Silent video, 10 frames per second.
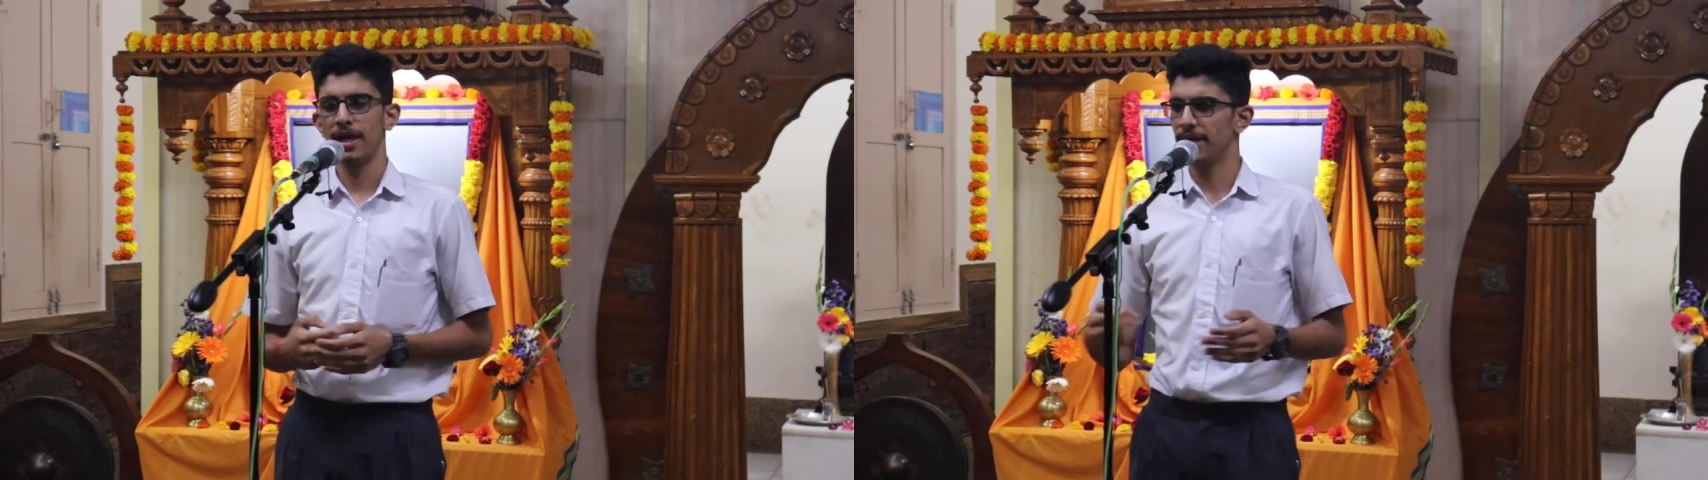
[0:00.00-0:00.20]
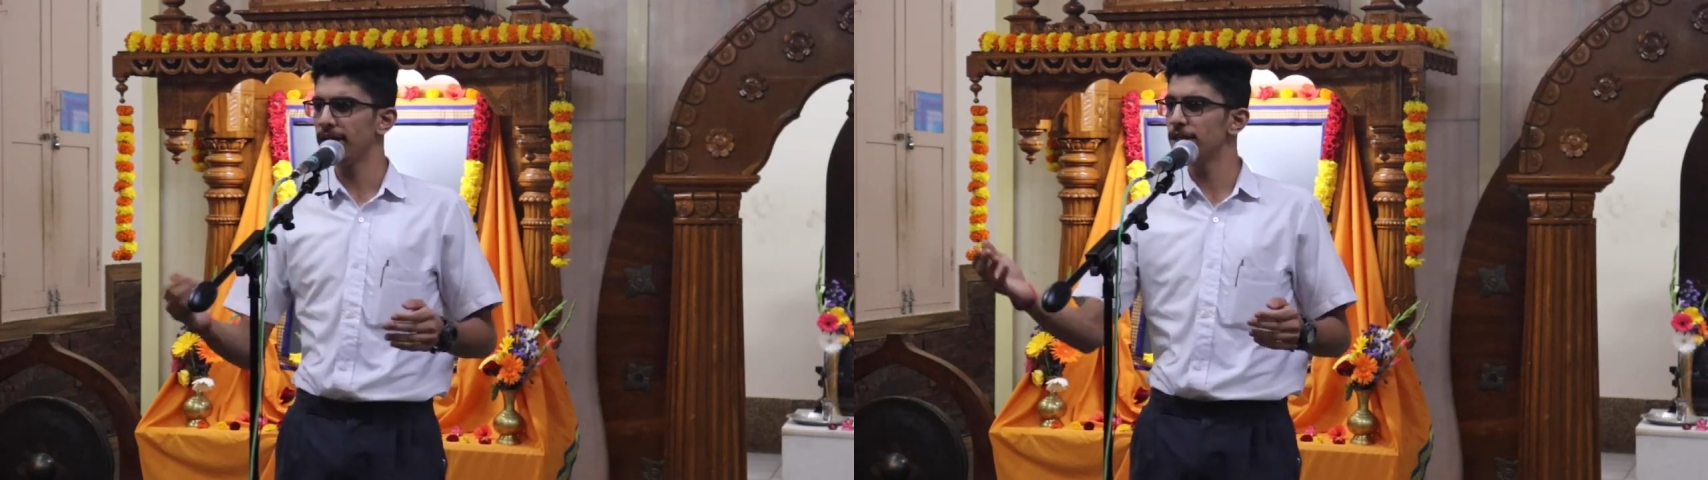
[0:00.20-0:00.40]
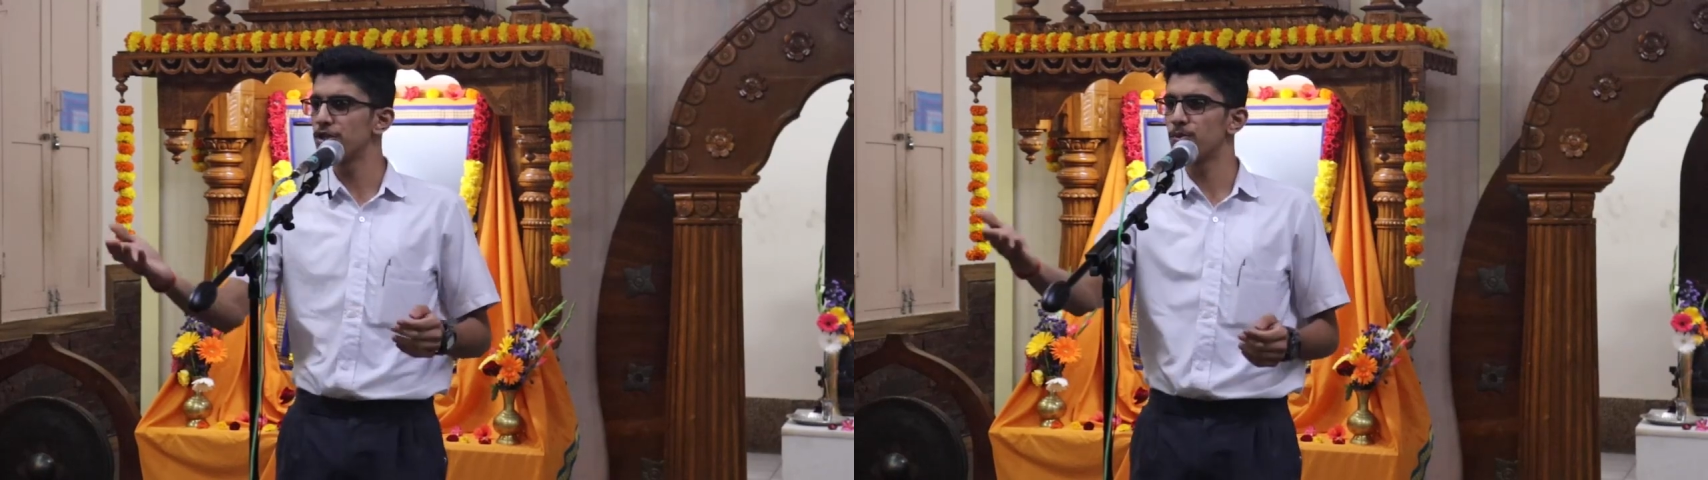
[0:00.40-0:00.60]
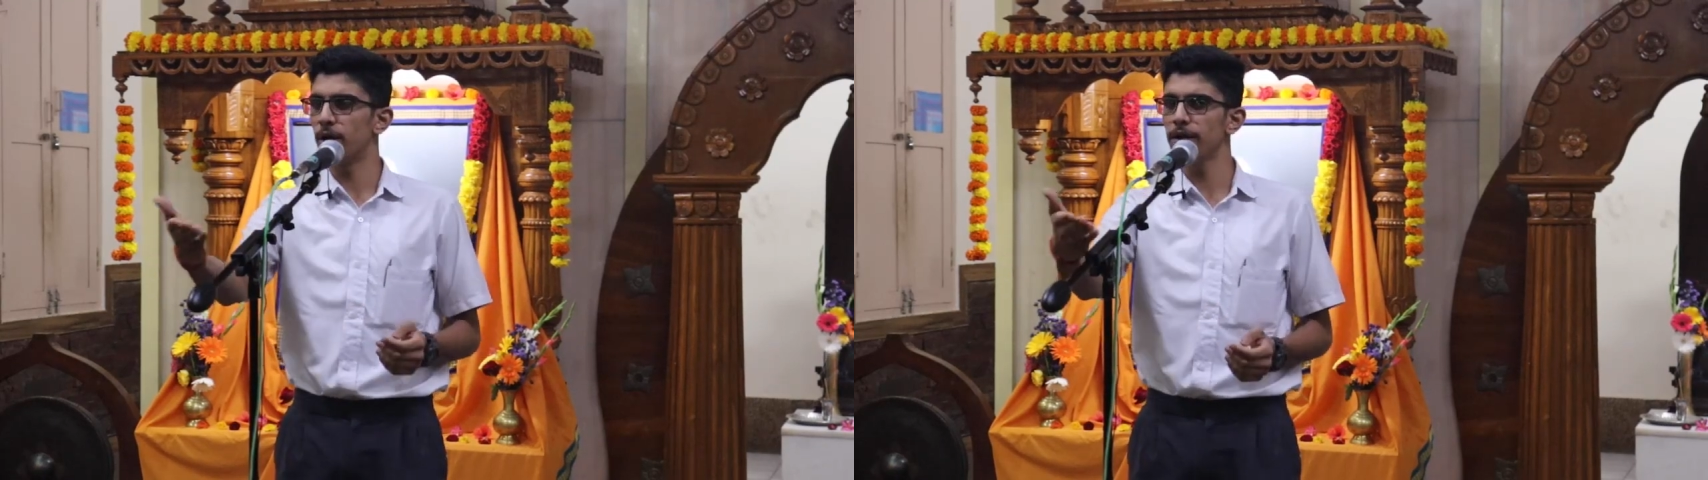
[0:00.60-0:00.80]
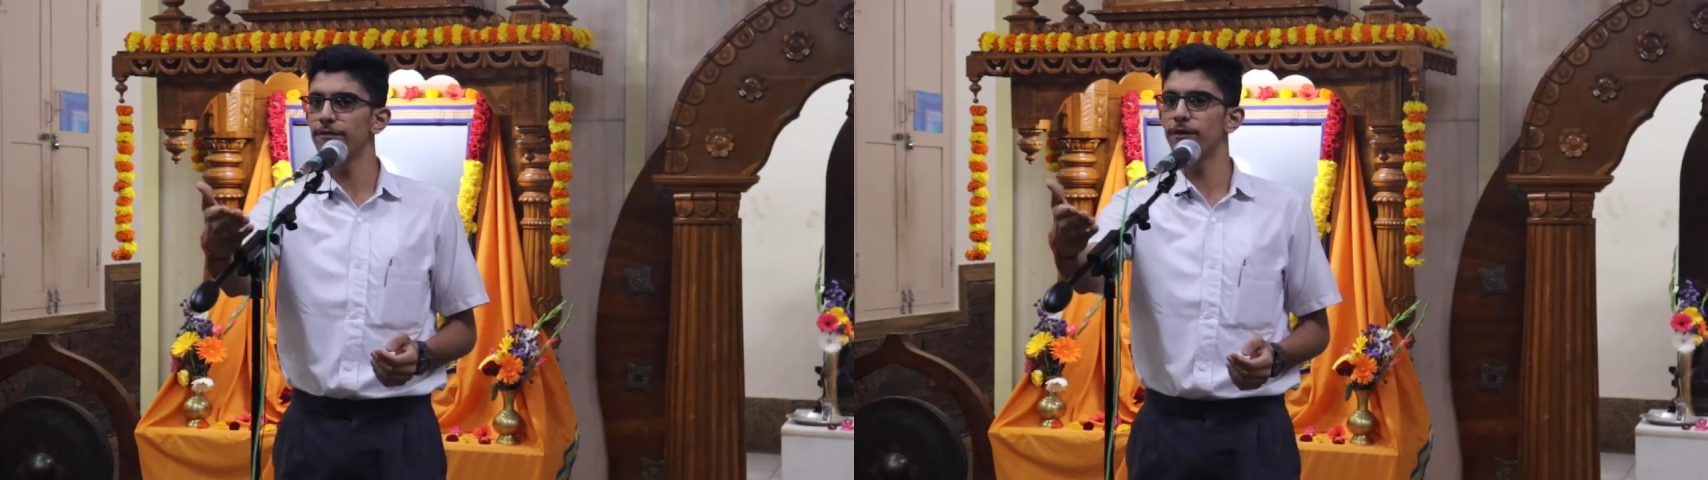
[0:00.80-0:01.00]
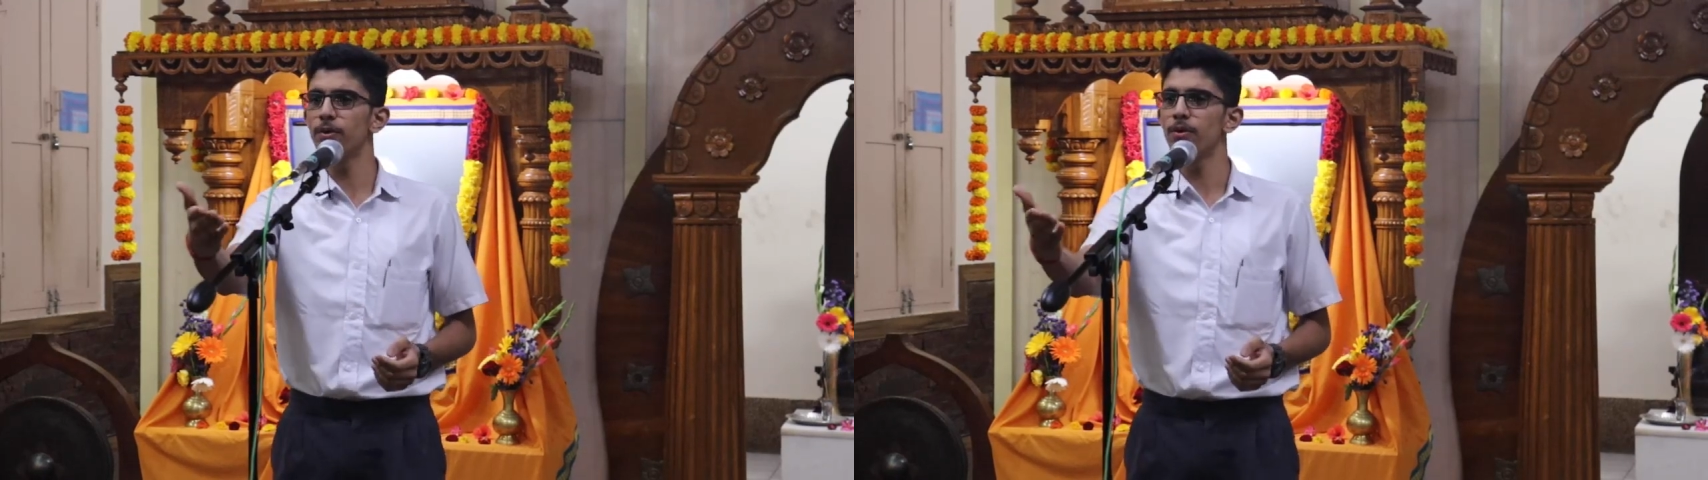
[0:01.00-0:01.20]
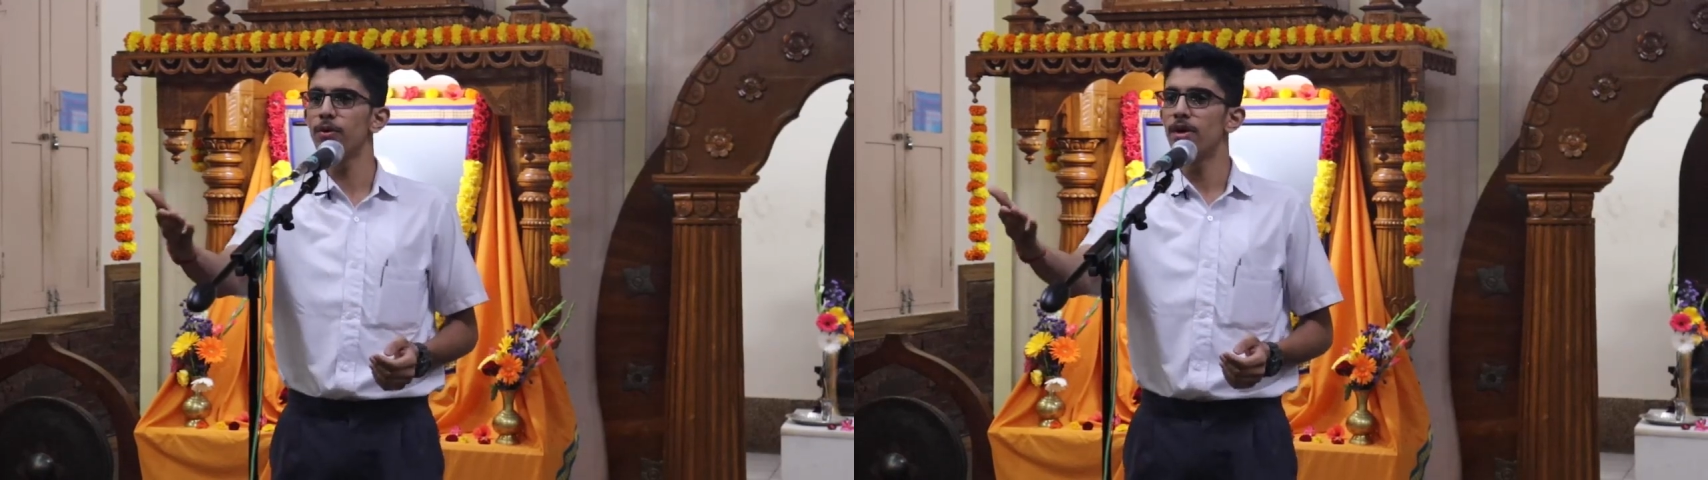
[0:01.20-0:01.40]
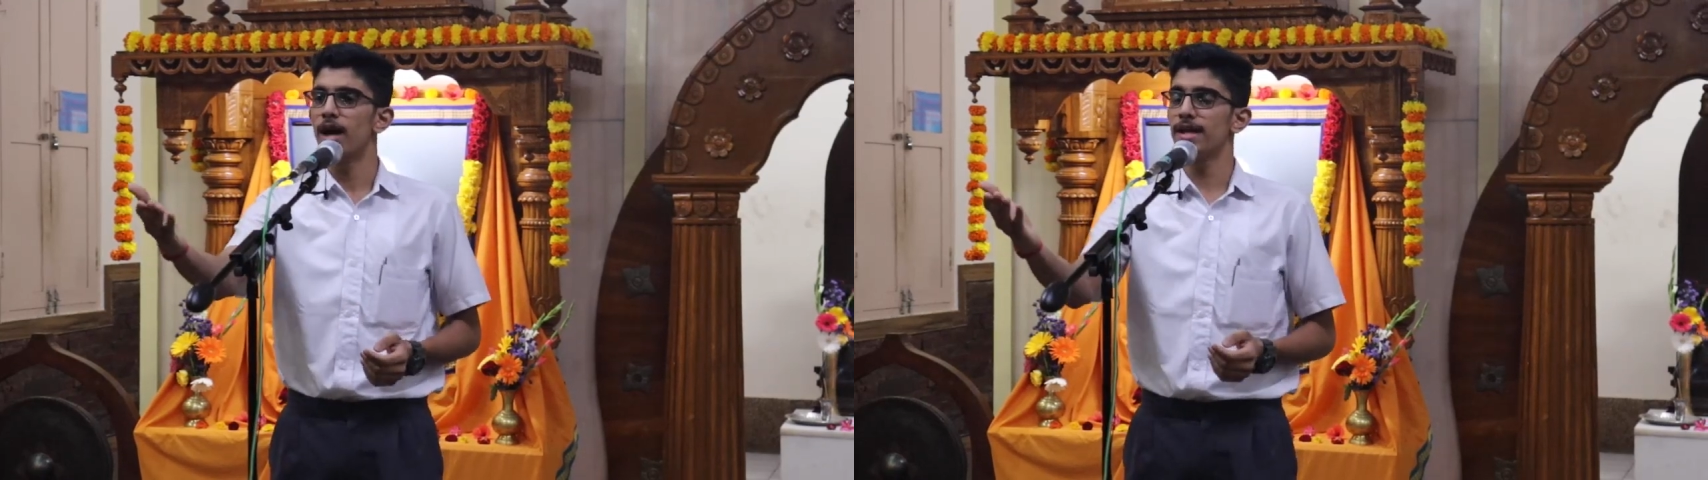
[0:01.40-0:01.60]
Each one of you